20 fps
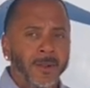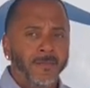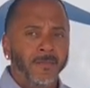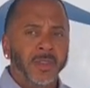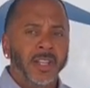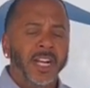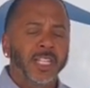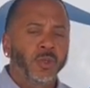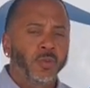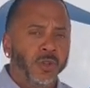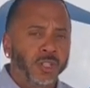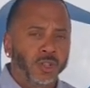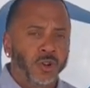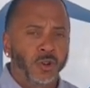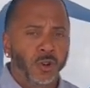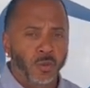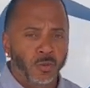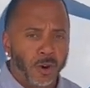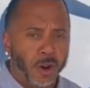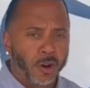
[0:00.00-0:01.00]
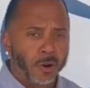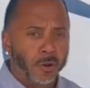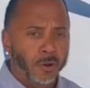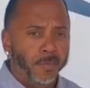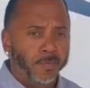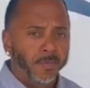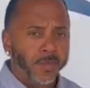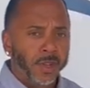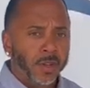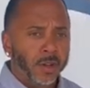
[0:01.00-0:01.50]
That's what's going to roll.
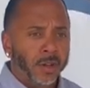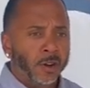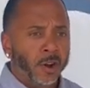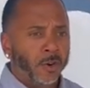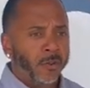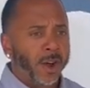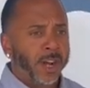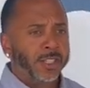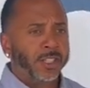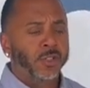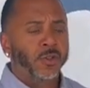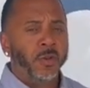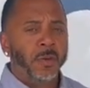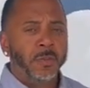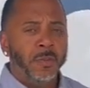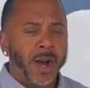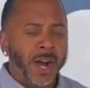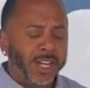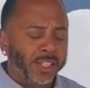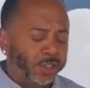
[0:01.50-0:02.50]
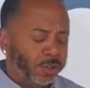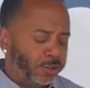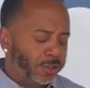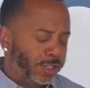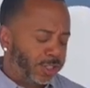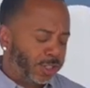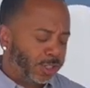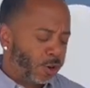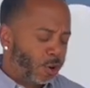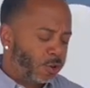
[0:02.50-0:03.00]
All right, so remind you, the
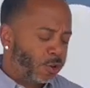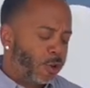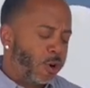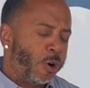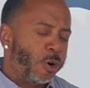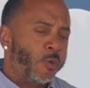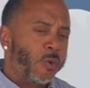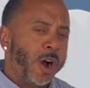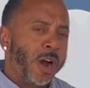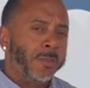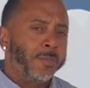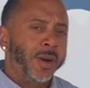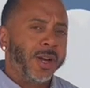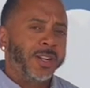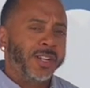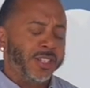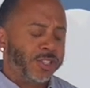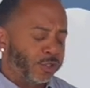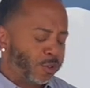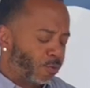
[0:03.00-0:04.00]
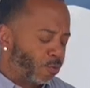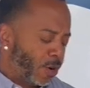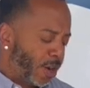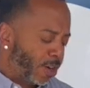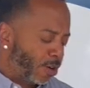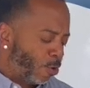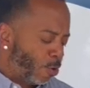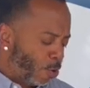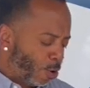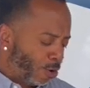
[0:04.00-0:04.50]
so-called white man is the red
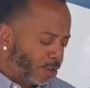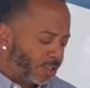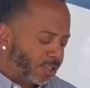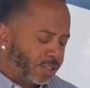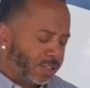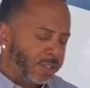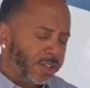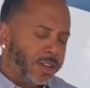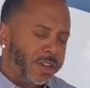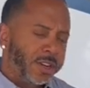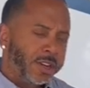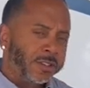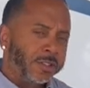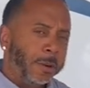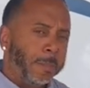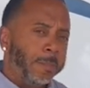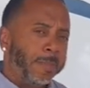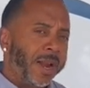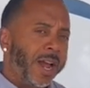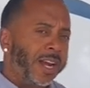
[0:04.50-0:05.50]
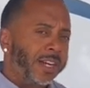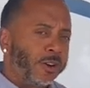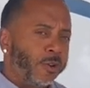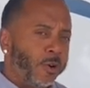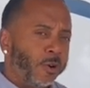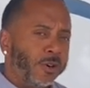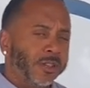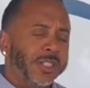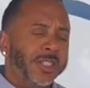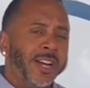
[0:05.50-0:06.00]
horse, the black
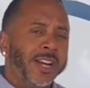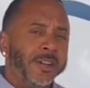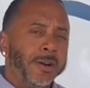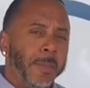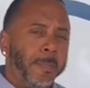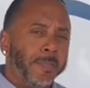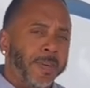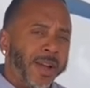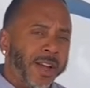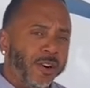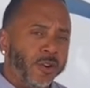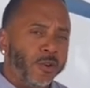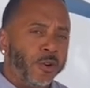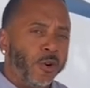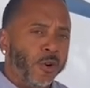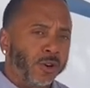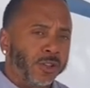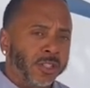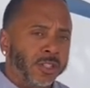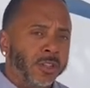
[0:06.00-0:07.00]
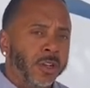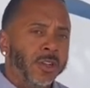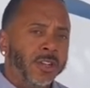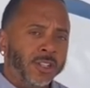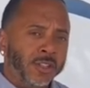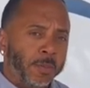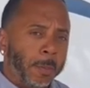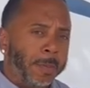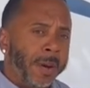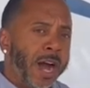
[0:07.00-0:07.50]
horse, and the pale horse.
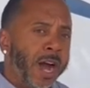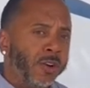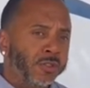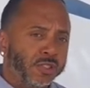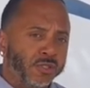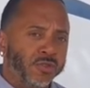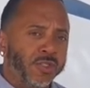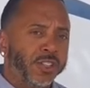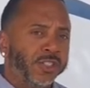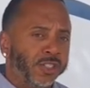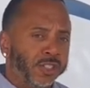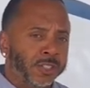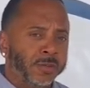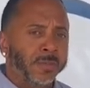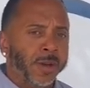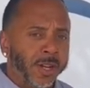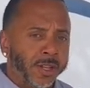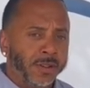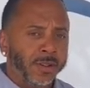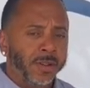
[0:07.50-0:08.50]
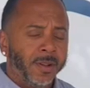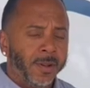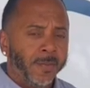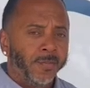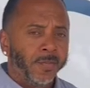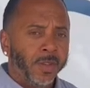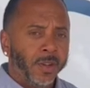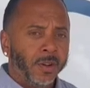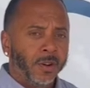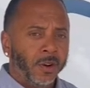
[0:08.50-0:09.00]
Power structures, man.
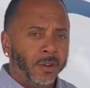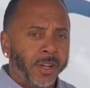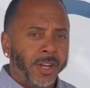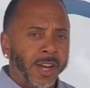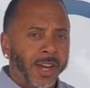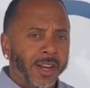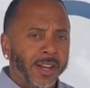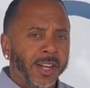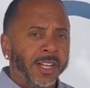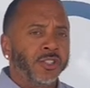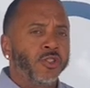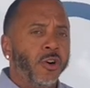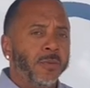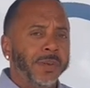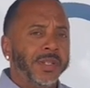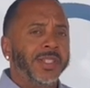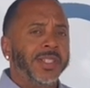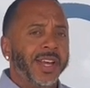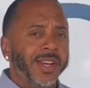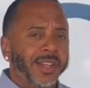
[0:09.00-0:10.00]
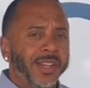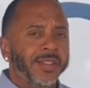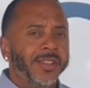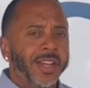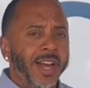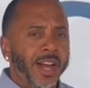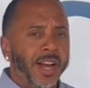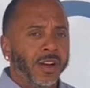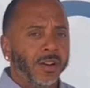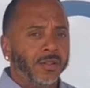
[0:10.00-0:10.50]
Okay, it's going to be taken
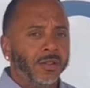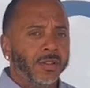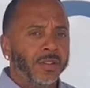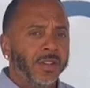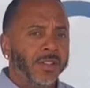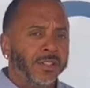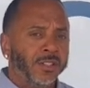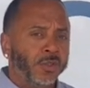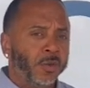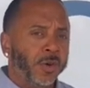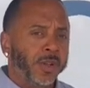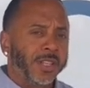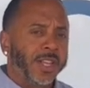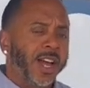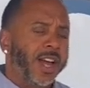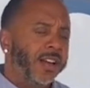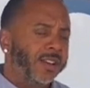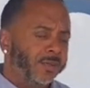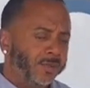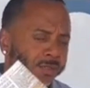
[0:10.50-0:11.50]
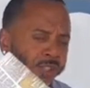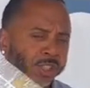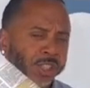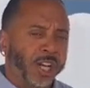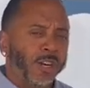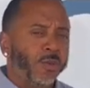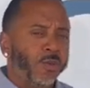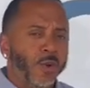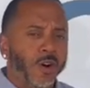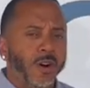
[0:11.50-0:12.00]
down. So with that,
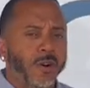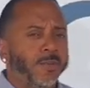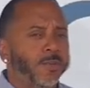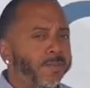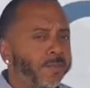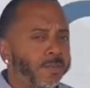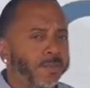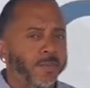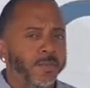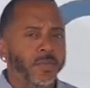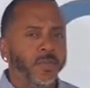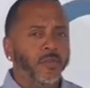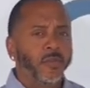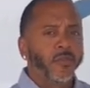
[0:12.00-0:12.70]
shalom.